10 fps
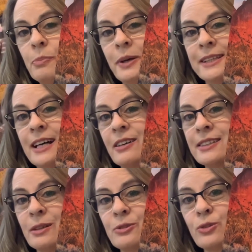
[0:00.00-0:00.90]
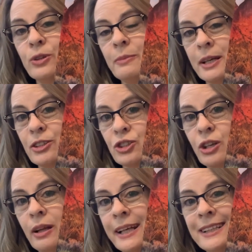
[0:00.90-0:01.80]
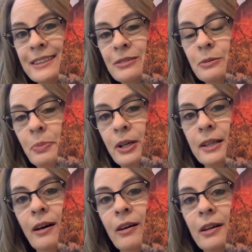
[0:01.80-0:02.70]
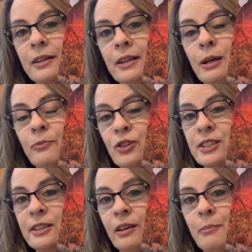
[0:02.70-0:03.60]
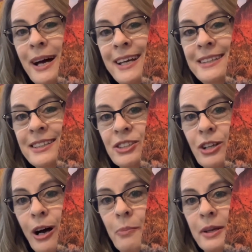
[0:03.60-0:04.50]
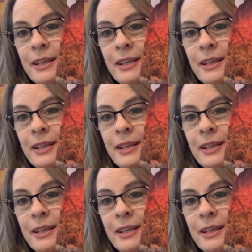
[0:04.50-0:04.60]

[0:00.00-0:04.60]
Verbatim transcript: picked out because I was going to make a shawlette to put on up for sale on my Etsy shop